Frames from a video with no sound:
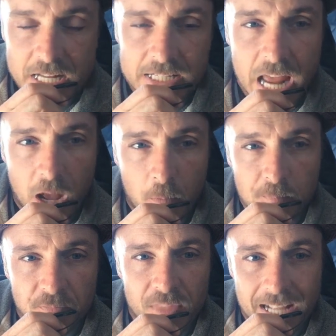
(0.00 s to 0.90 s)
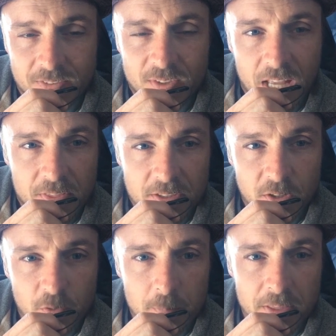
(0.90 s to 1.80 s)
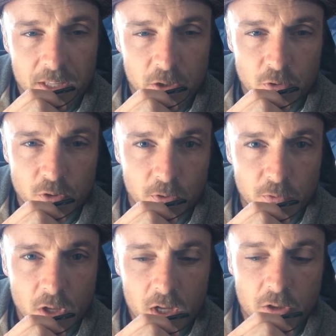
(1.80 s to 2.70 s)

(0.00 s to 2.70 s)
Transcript: Now, that said, that doesn't mean that you just